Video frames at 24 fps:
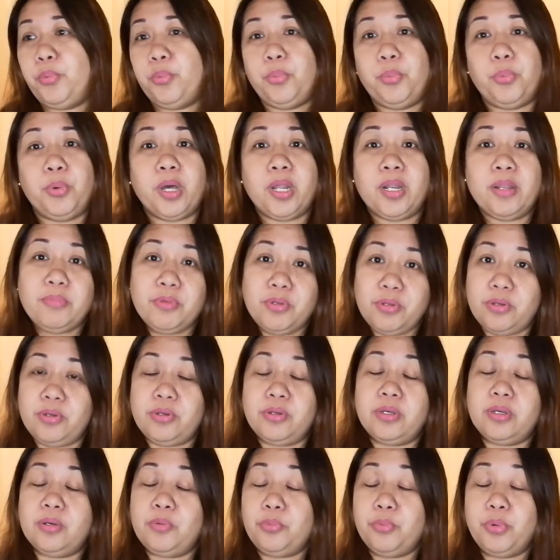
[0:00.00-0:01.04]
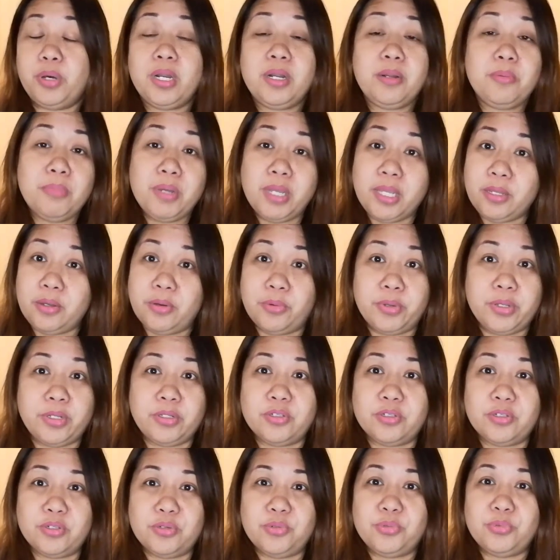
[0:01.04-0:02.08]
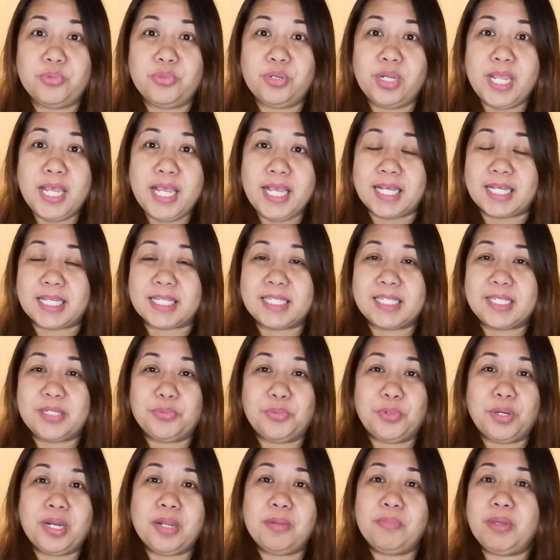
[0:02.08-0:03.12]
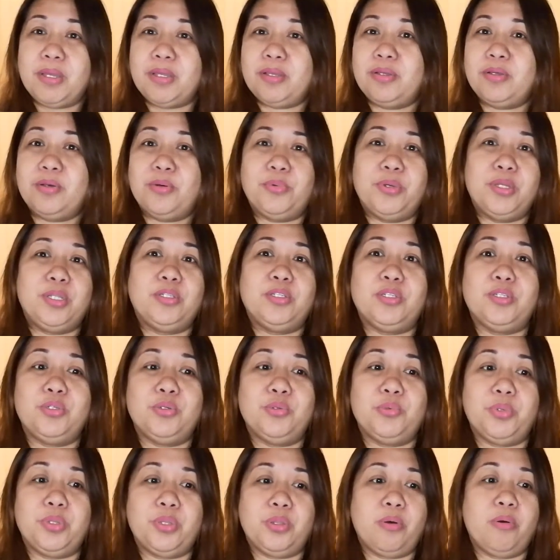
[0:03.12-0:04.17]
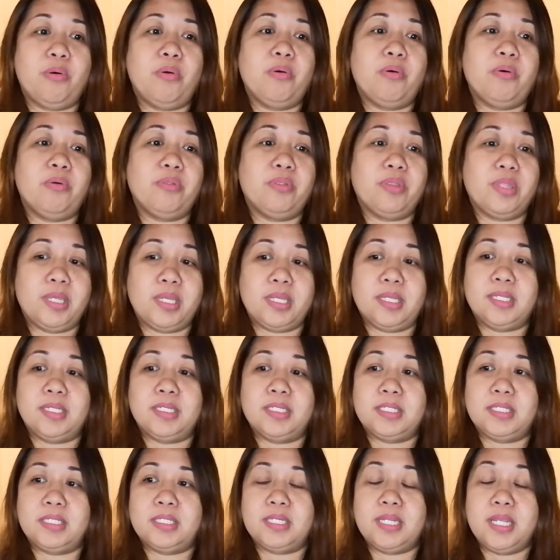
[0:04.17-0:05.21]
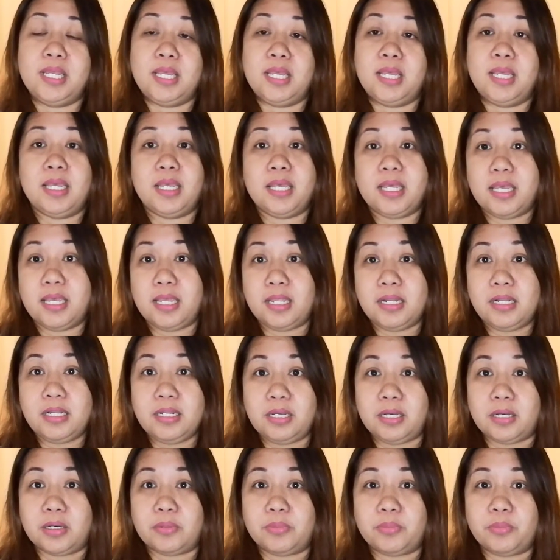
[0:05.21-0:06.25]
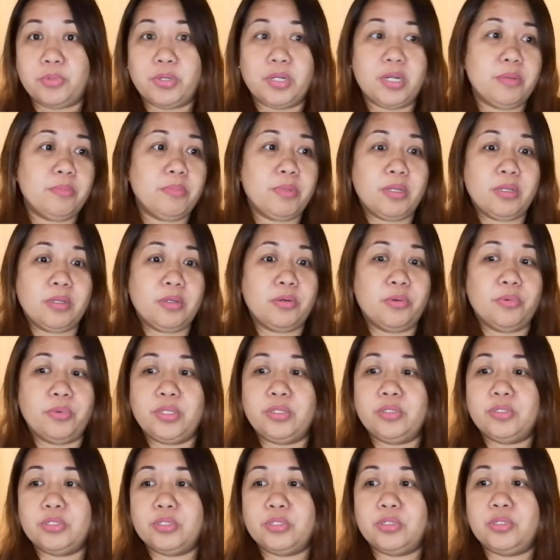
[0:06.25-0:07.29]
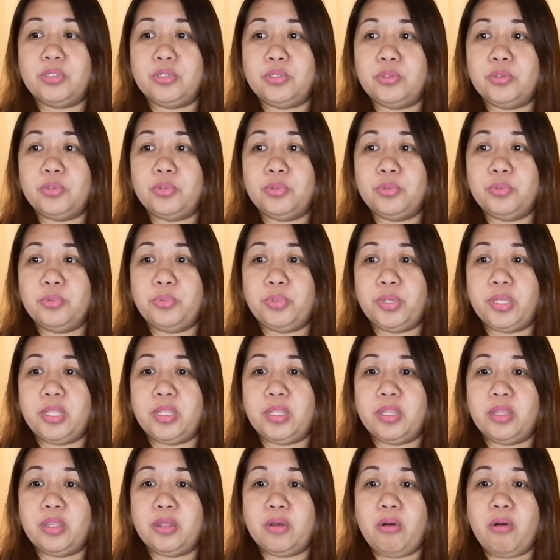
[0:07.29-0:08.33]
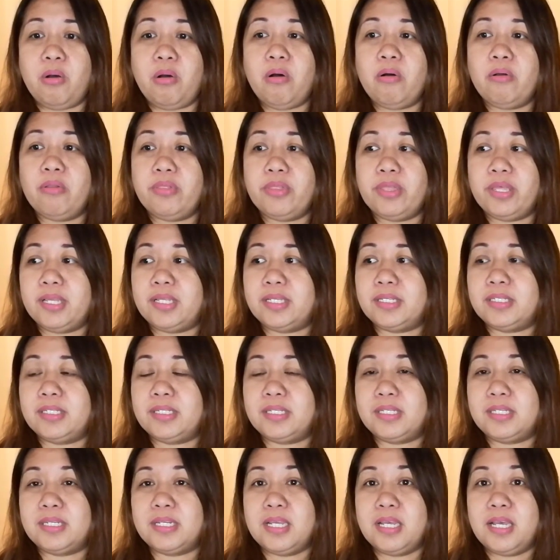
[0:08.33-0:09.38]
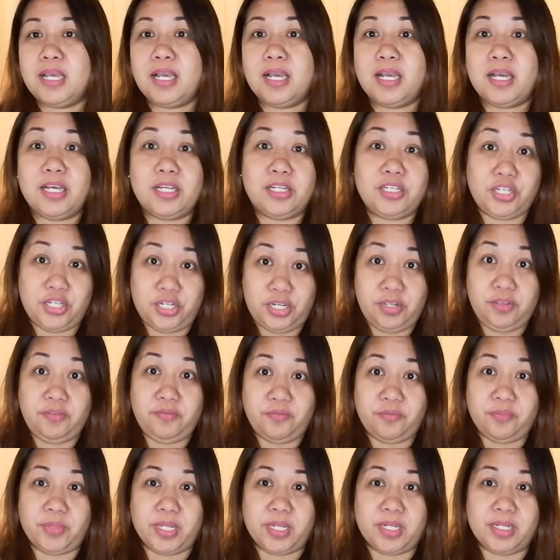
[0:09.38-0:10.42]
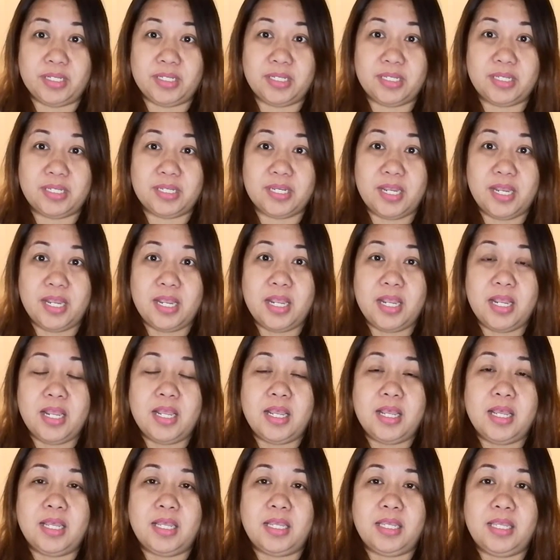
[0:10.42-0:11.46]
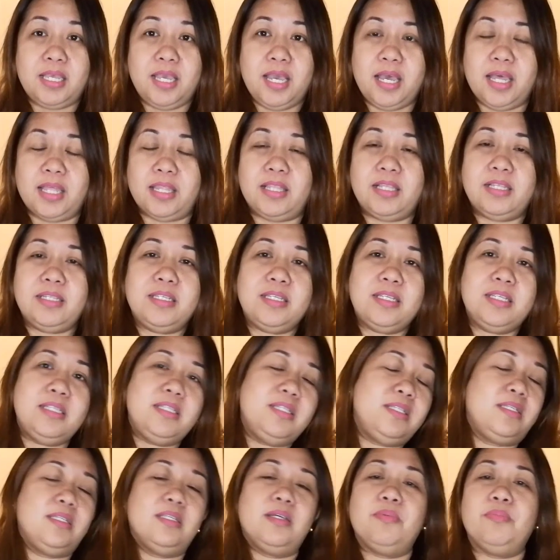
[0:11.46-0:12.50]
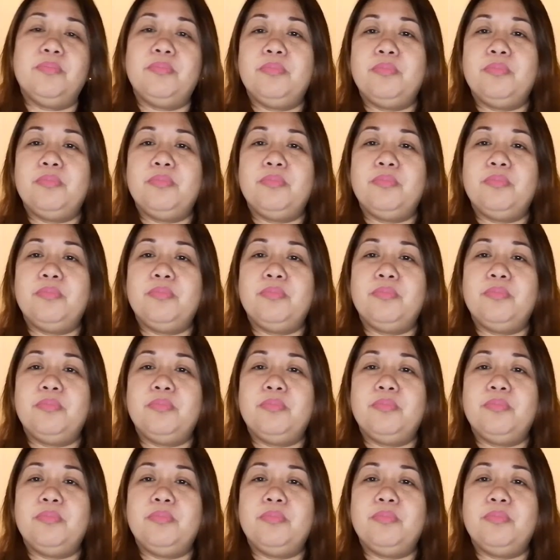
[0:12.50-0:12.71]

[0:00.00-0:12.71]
what am I going to do next? What am I going to do with all this income? What am I going to do with all these achievements? Yeah, this is